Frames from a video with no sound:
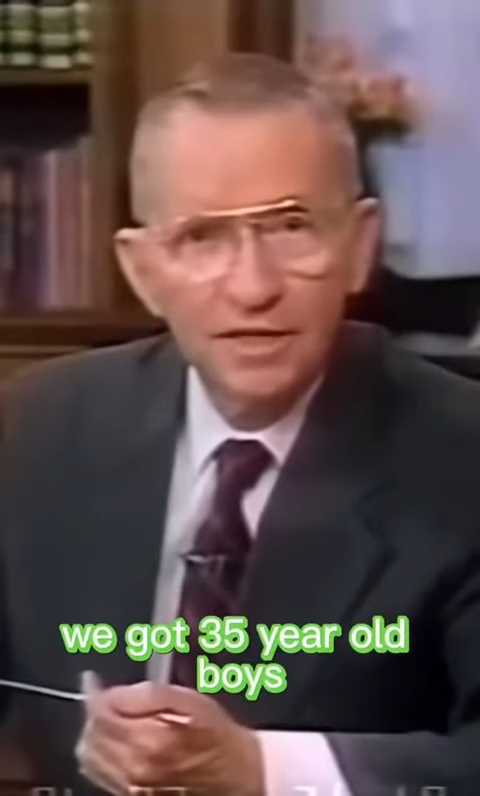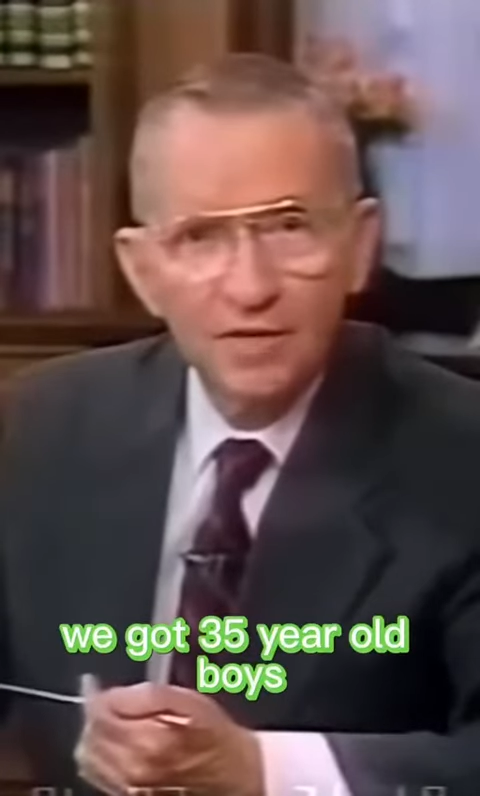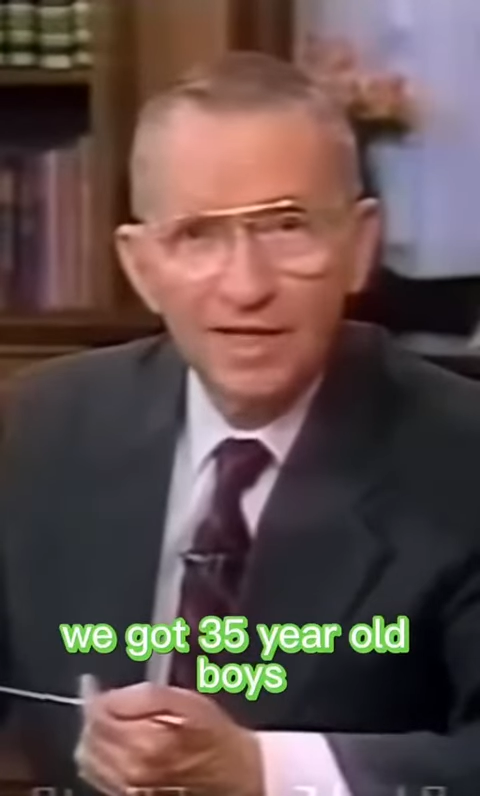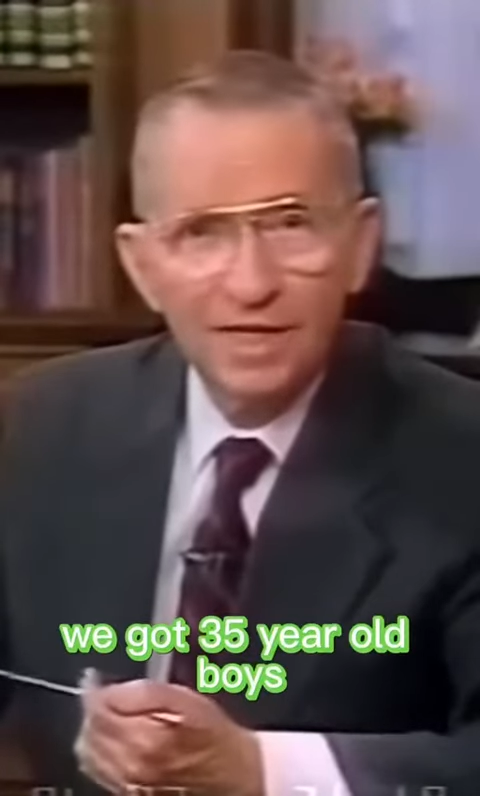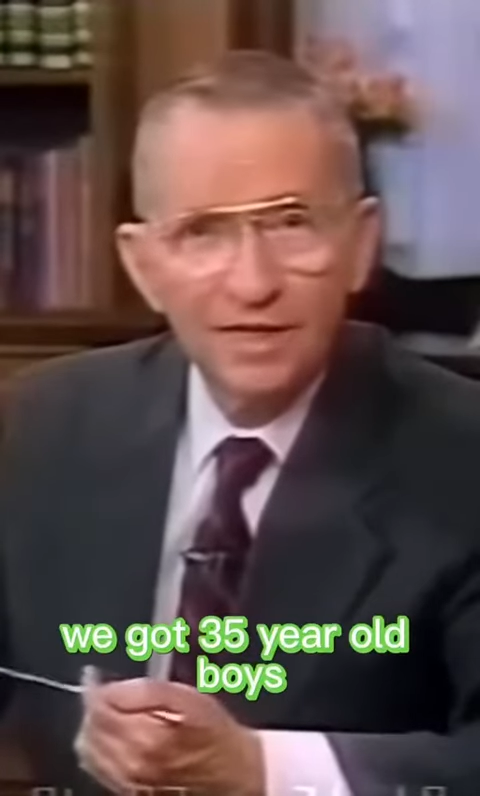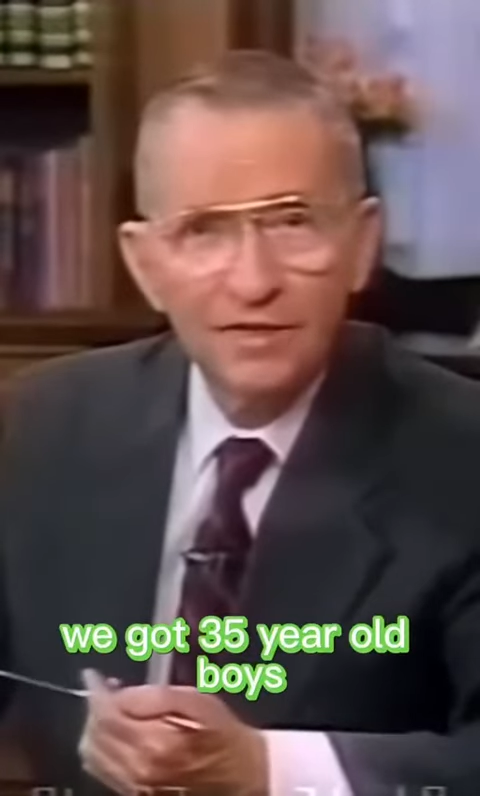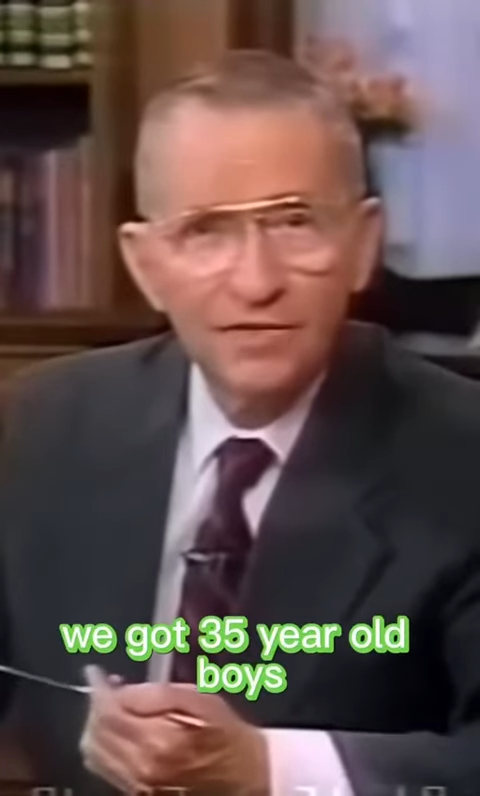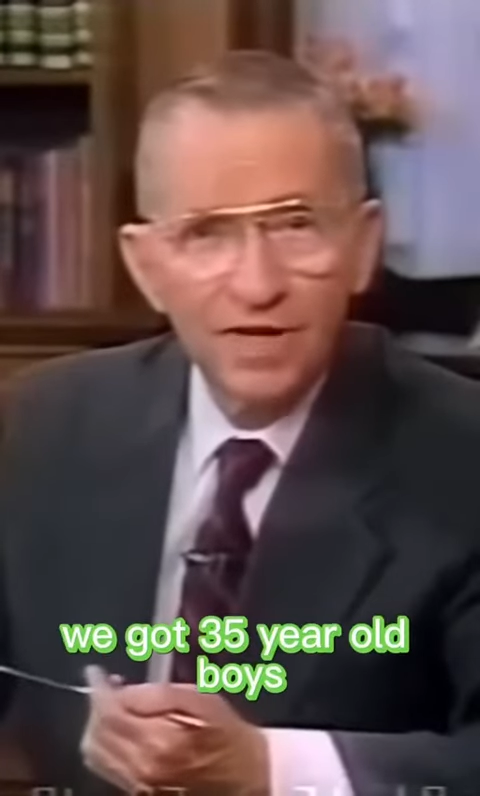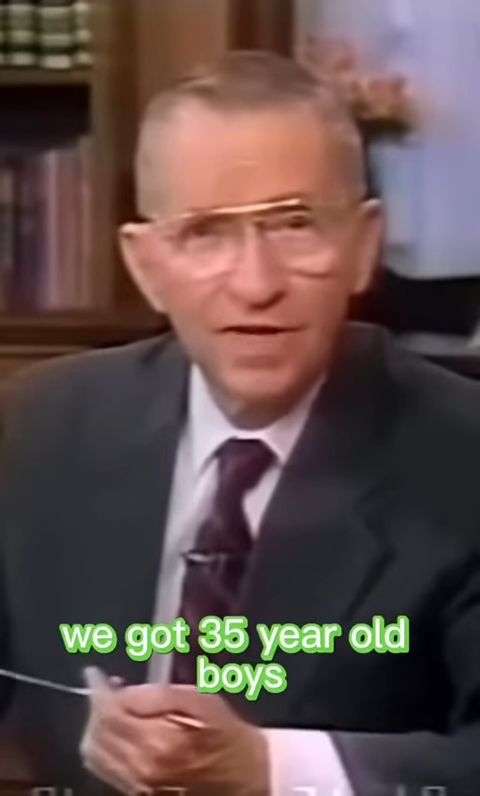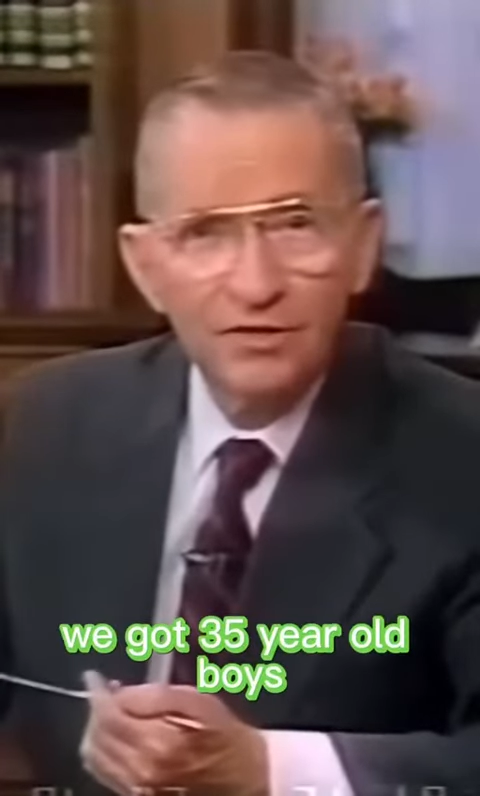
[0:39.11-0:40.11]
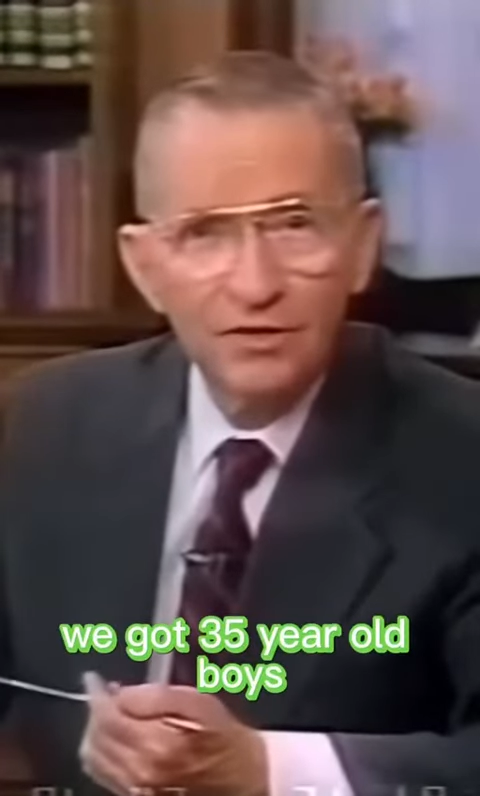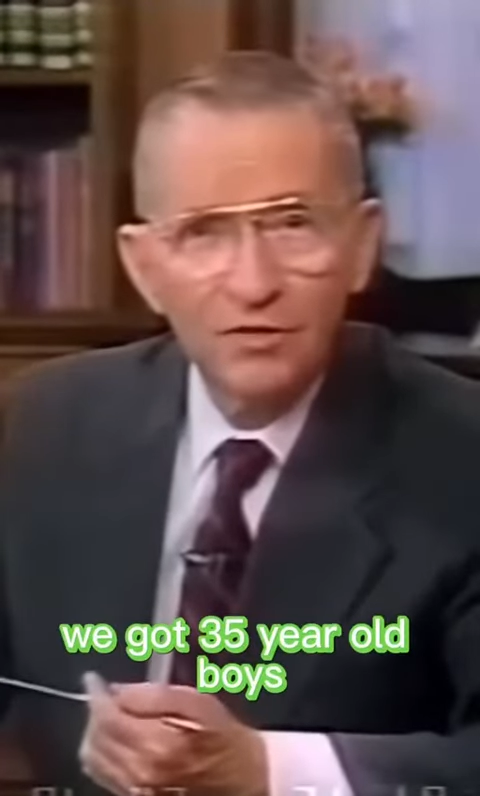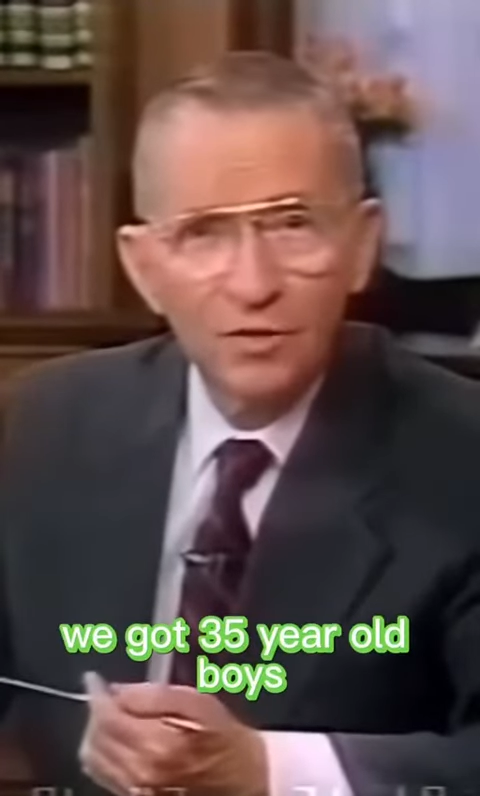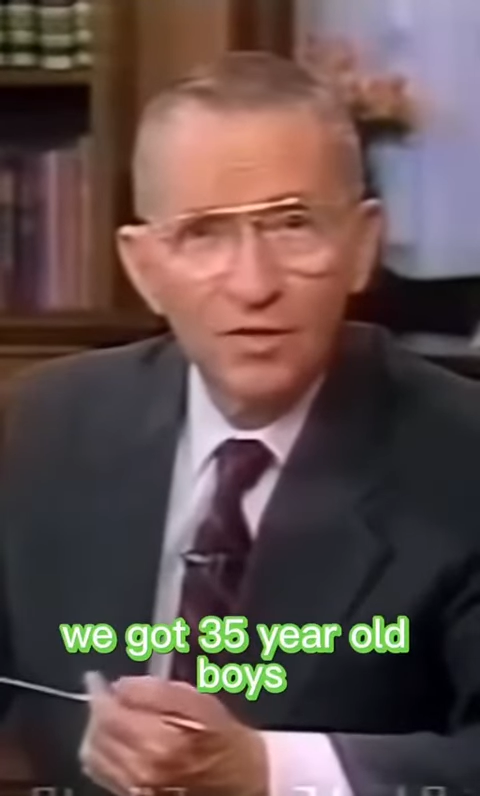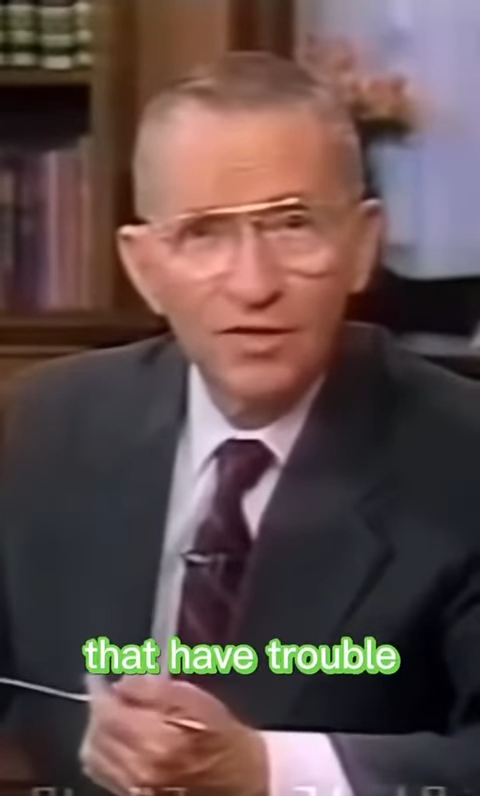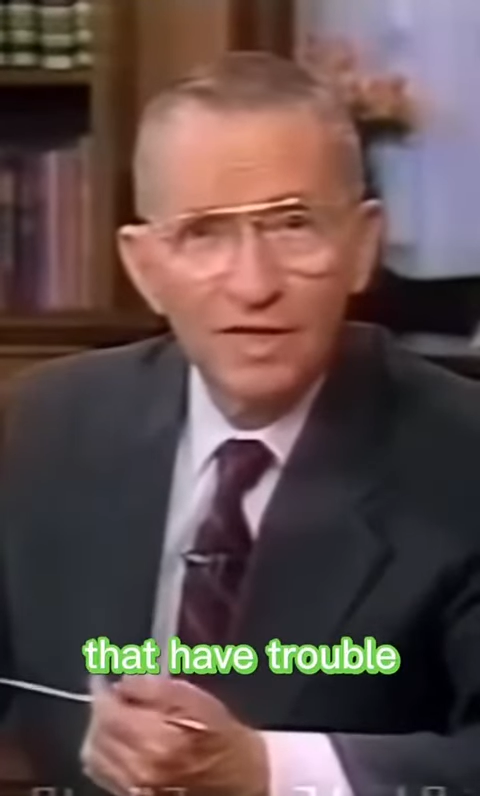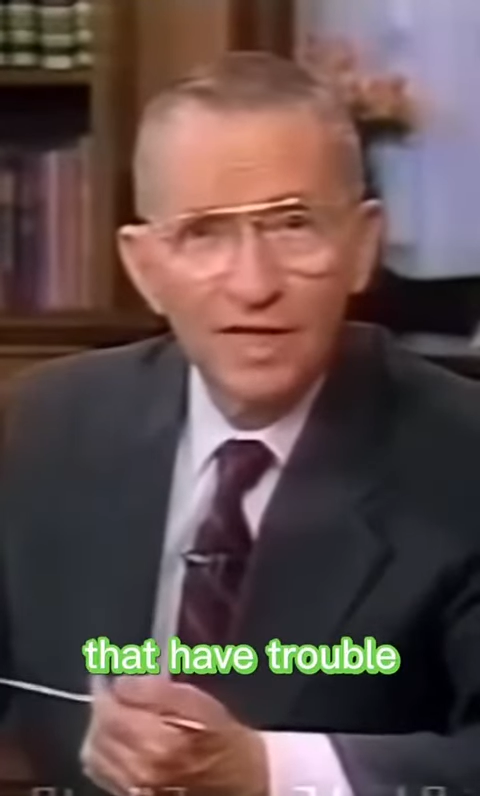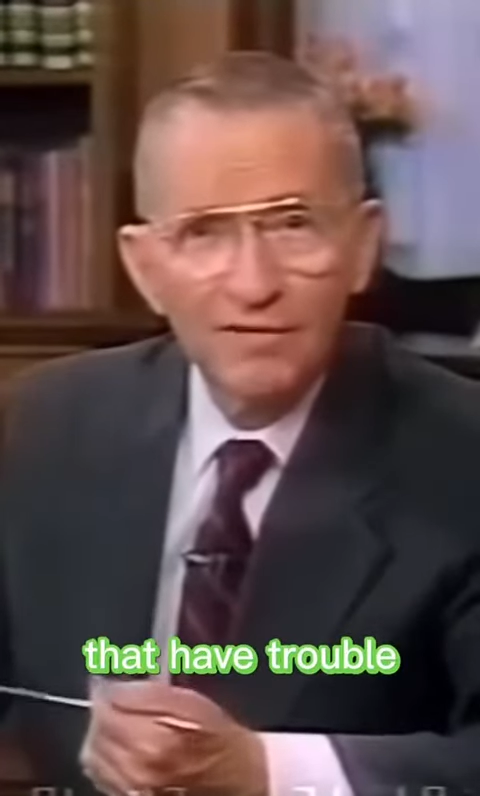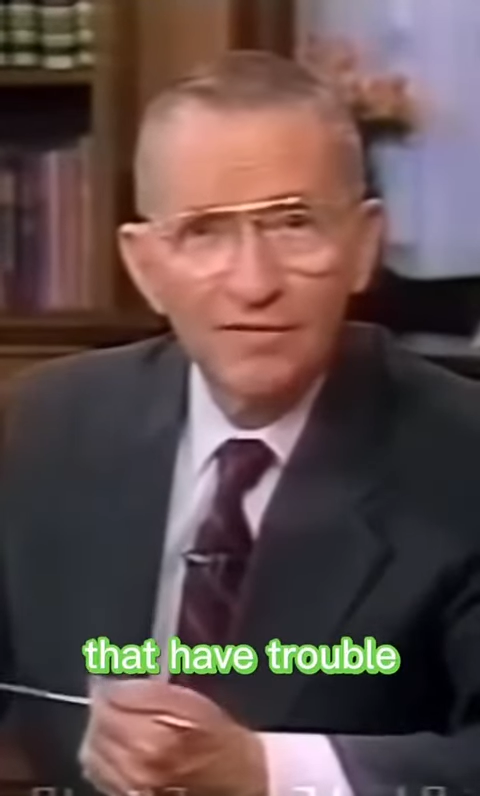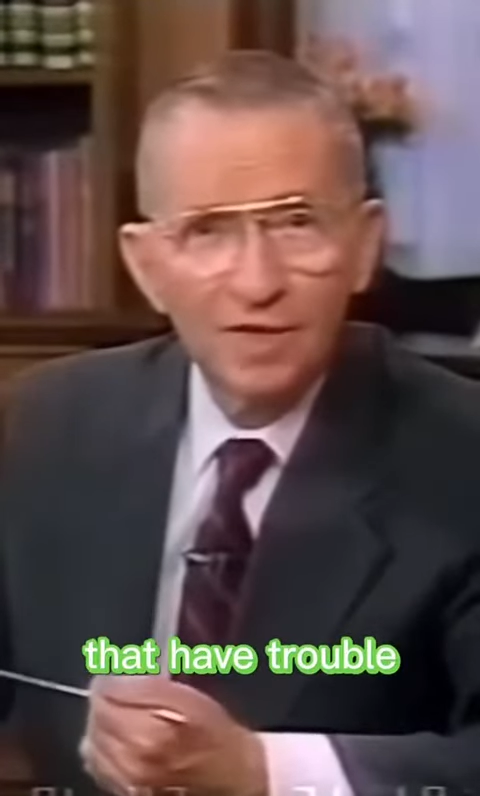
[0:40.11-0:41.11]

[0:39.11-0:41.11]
We got 35 year old boys that have